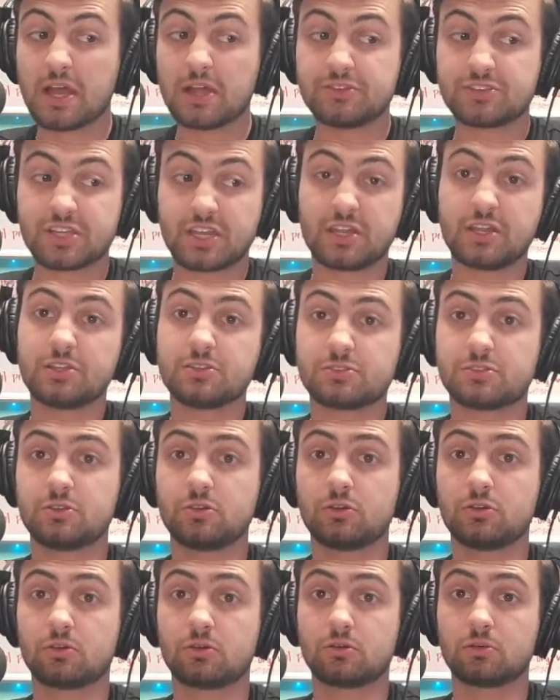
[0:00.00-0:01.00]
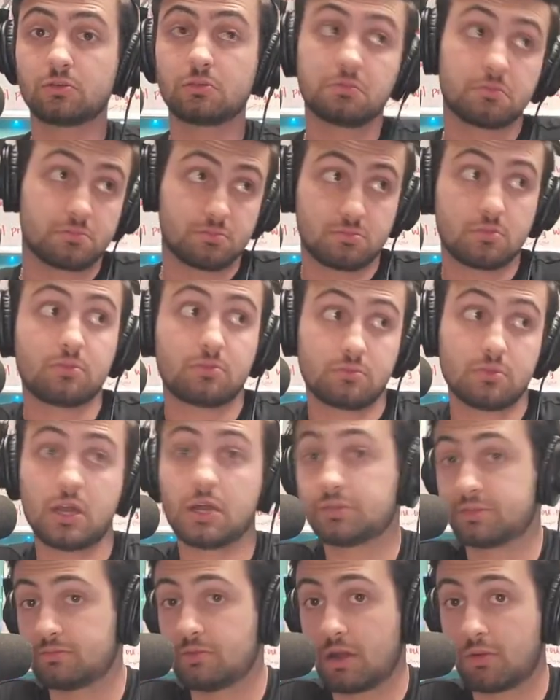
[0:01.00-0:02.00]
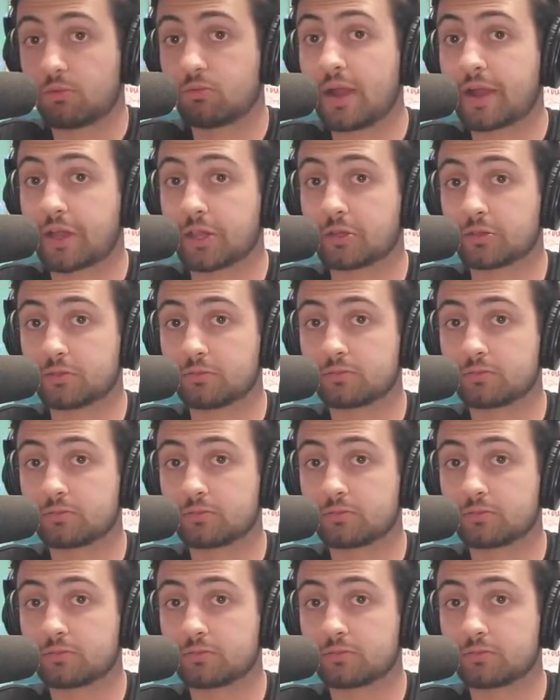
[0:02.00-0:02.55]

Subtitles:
to get into a regular